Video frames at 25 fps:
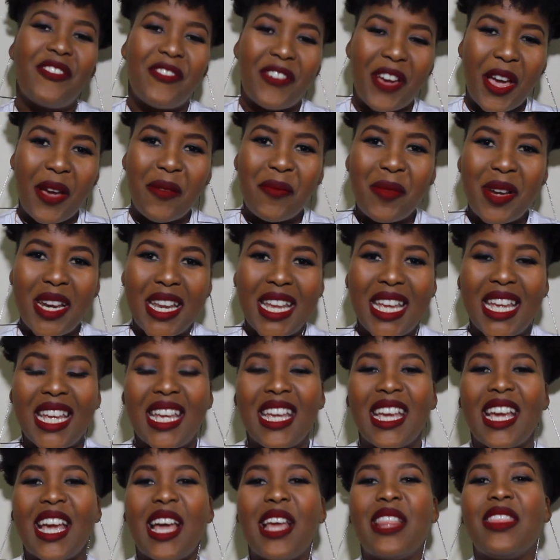
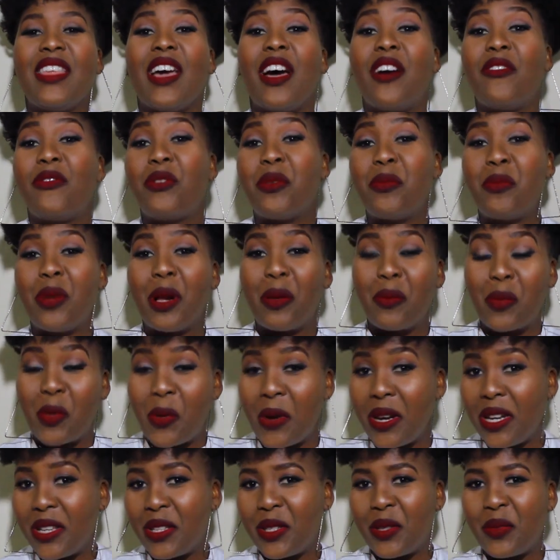family, the Afro Bum
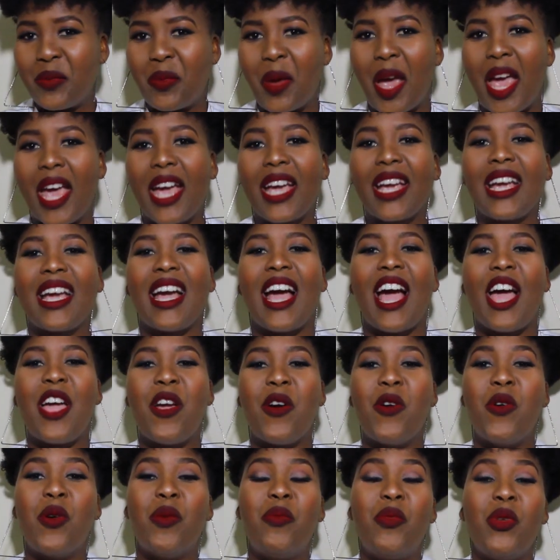Queen is back. I
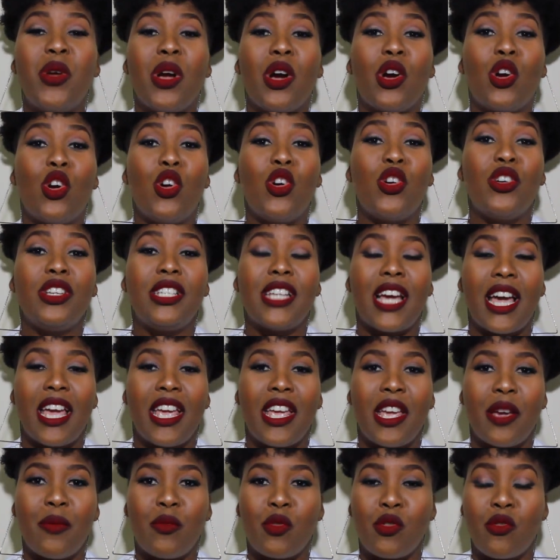hope you are good. I
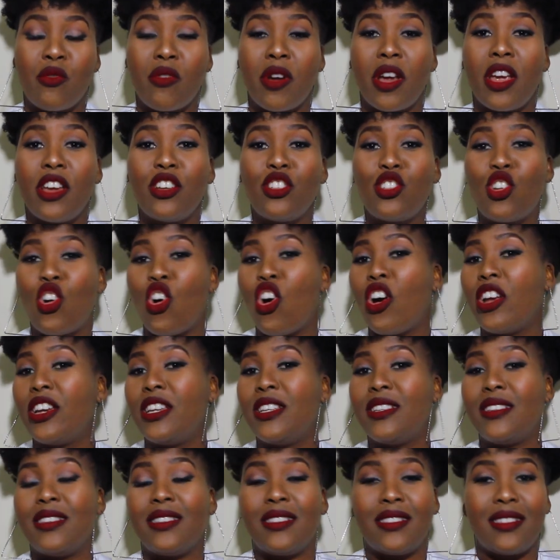am great. God
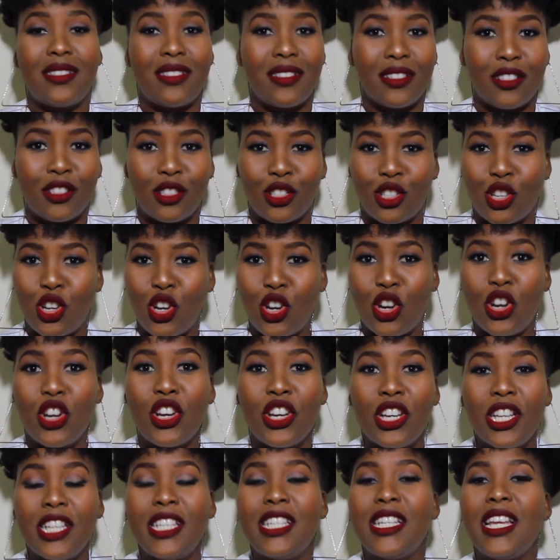is still
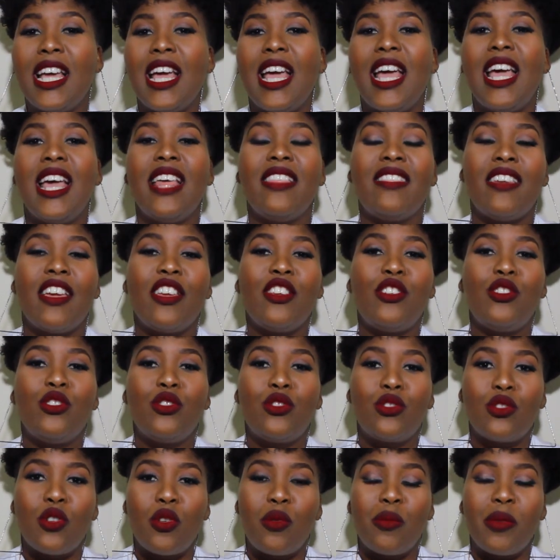good. Thank you
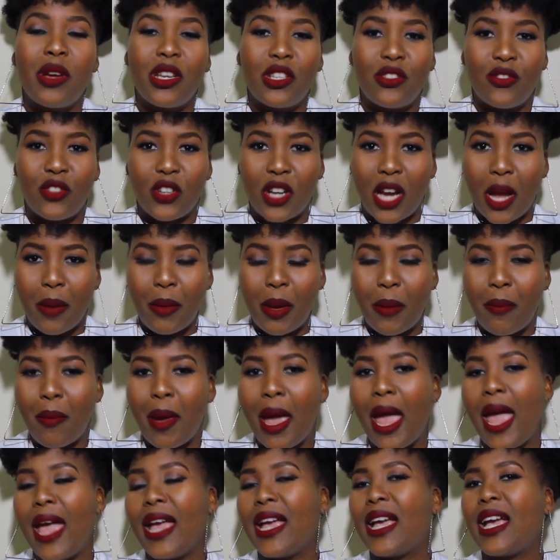so much for coming
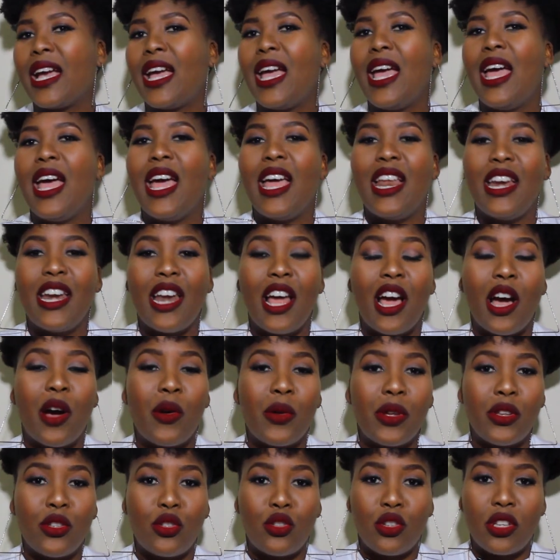back. Now,
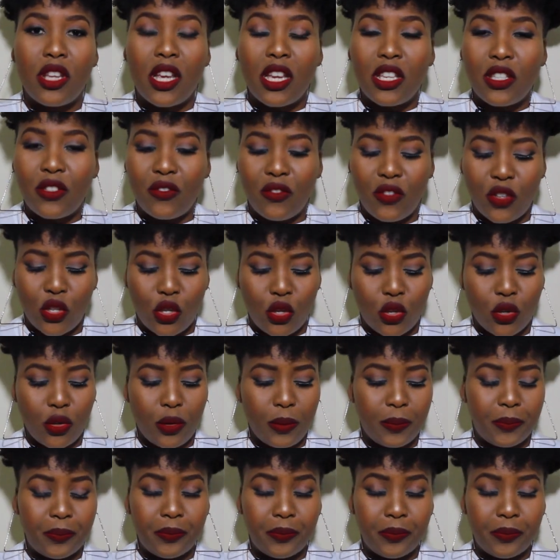in today's video,